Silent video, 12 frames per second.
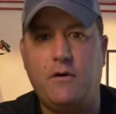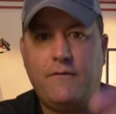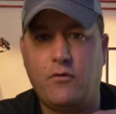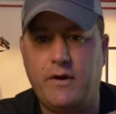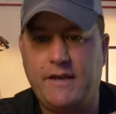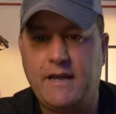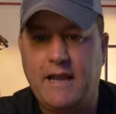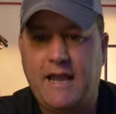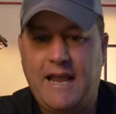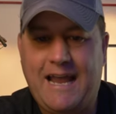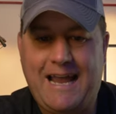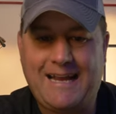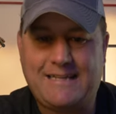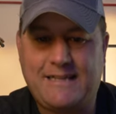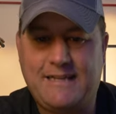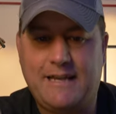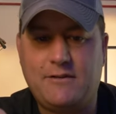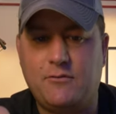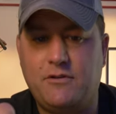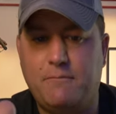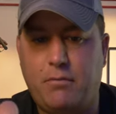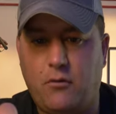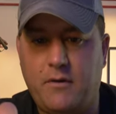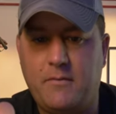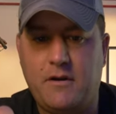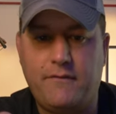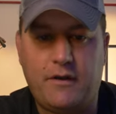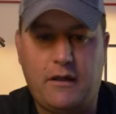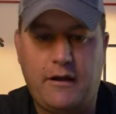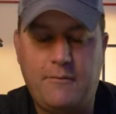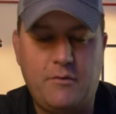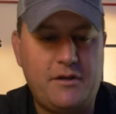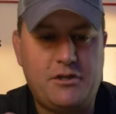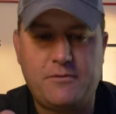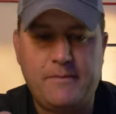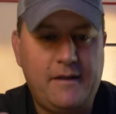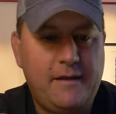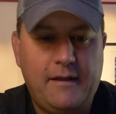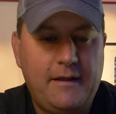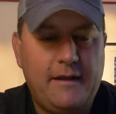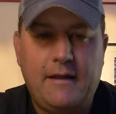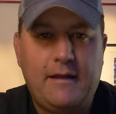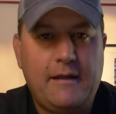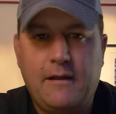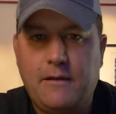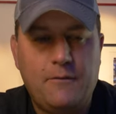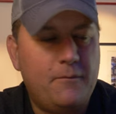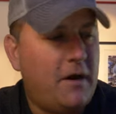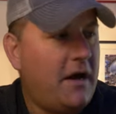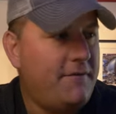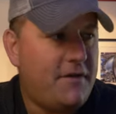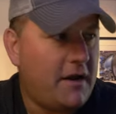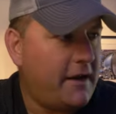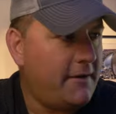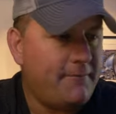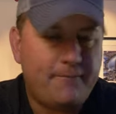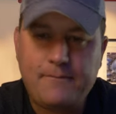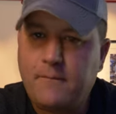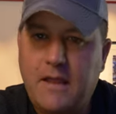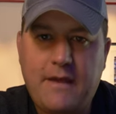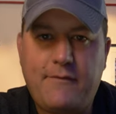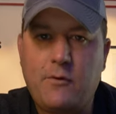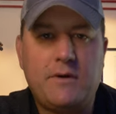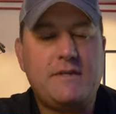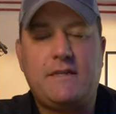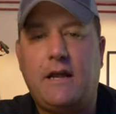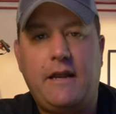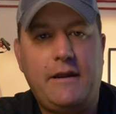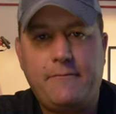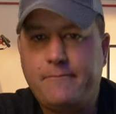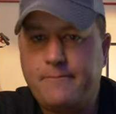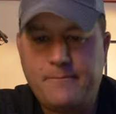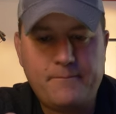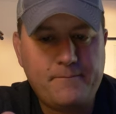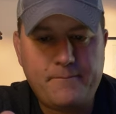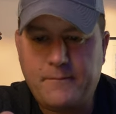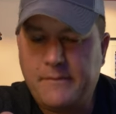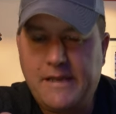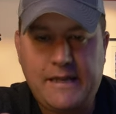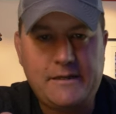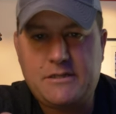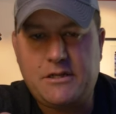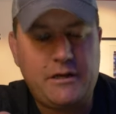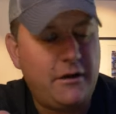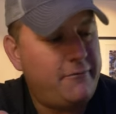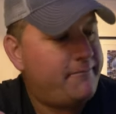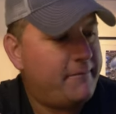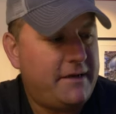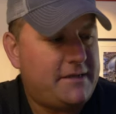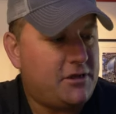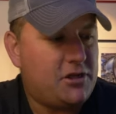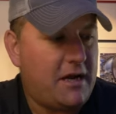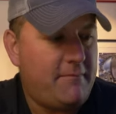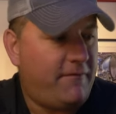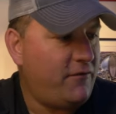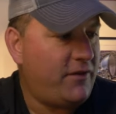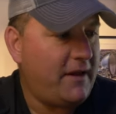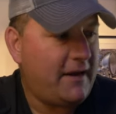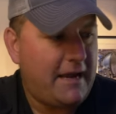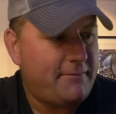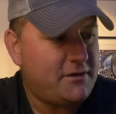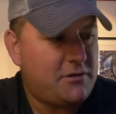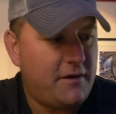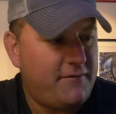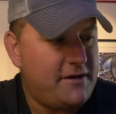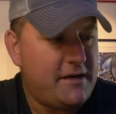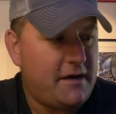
avoid accidental deployment of the line, which I've done it, everyone's done it. It's, you know, it's a shameful thing, happens to every